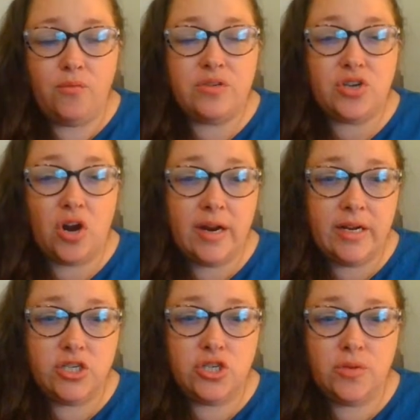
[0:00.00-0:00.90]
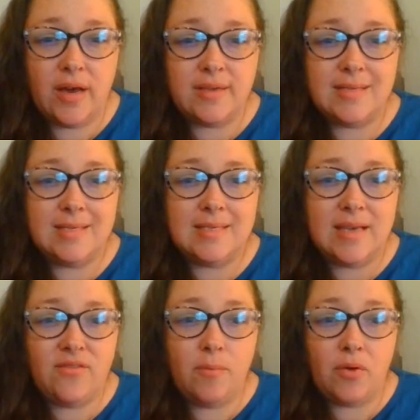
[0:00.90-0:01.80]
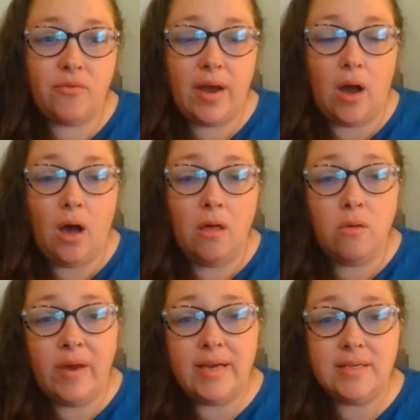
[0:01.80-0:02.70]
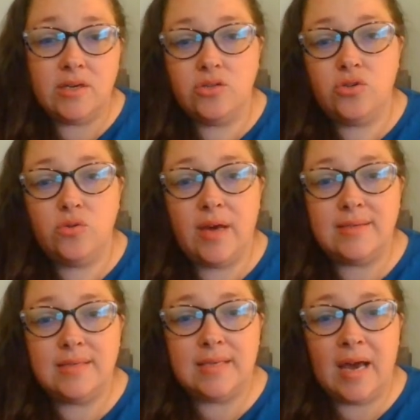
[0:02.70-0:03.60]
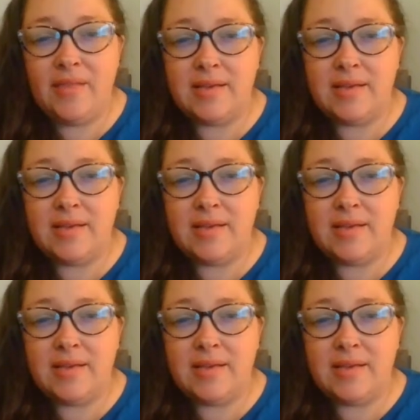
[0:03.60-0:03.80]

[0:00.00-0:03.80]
started in 2007 but ran all the way until 2009.